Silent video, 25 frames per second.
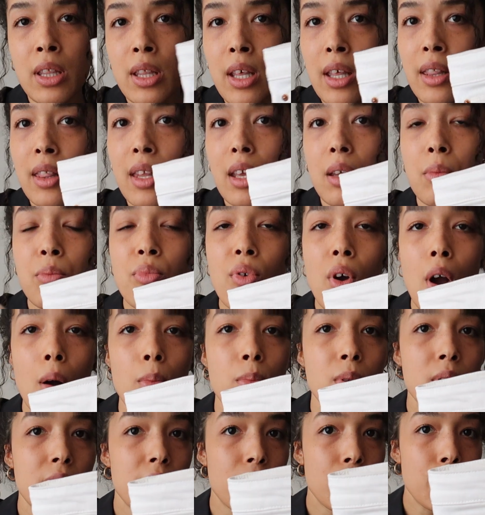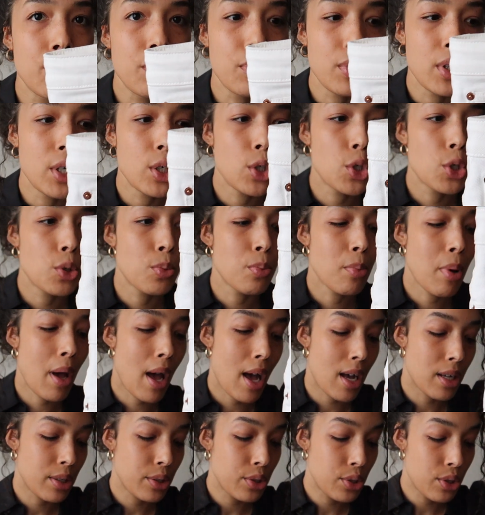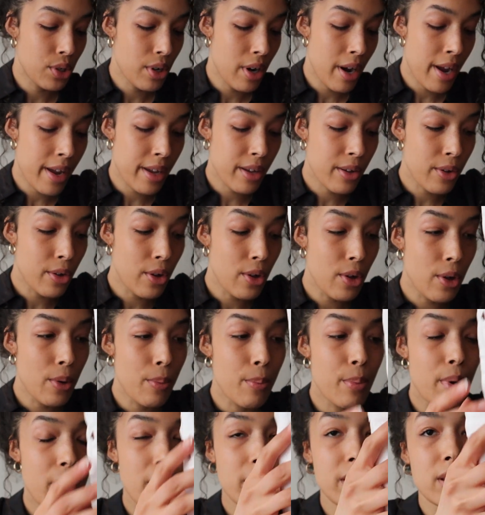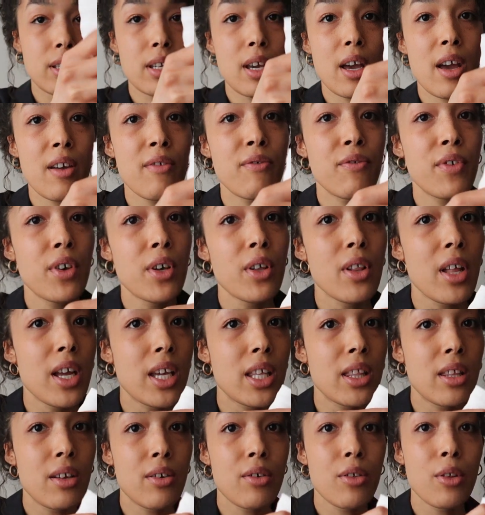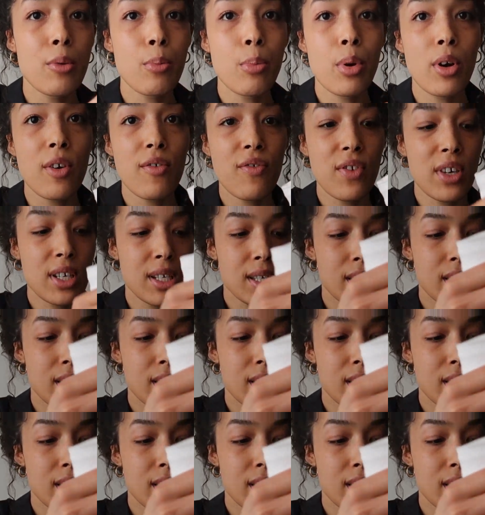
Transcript: then they'd probably reach past your ankle, but I feel like they're the perfect